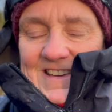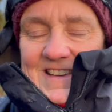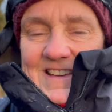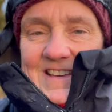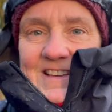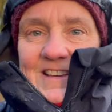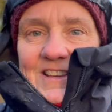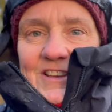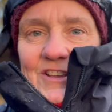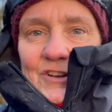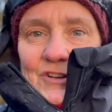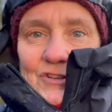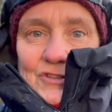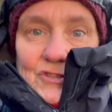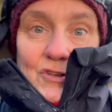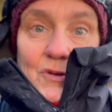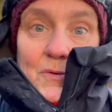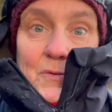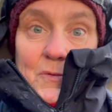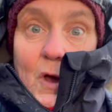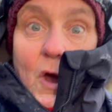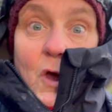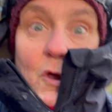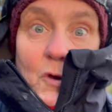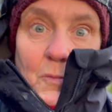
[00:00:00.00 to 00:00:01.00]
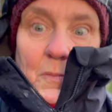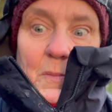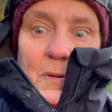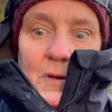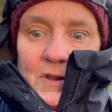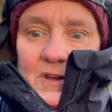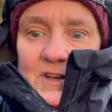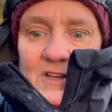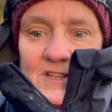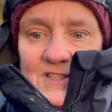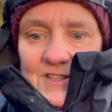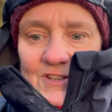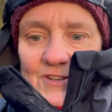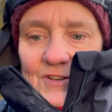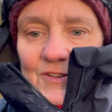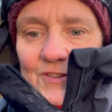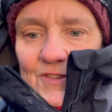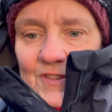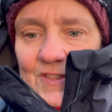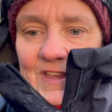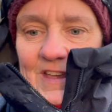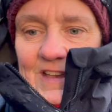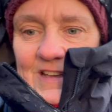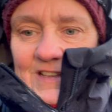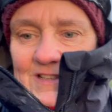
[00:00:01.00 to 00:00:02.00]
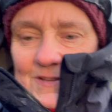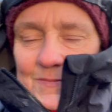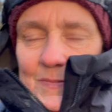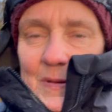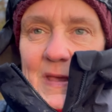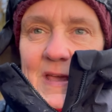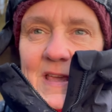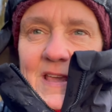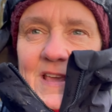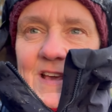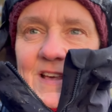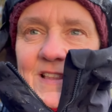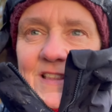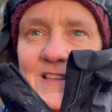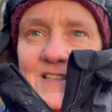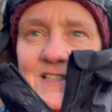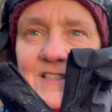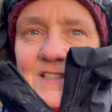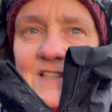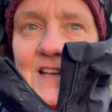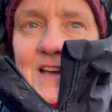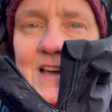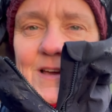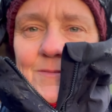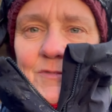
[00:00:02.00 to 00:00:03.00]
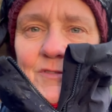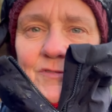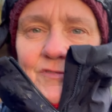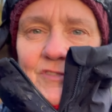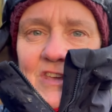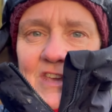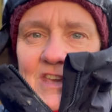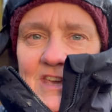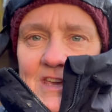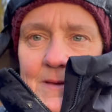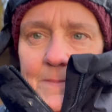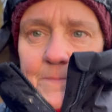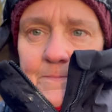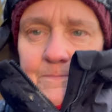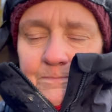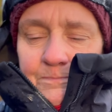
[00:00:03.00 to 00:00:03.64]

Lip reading: You know, so open is a good thing to be this time of year.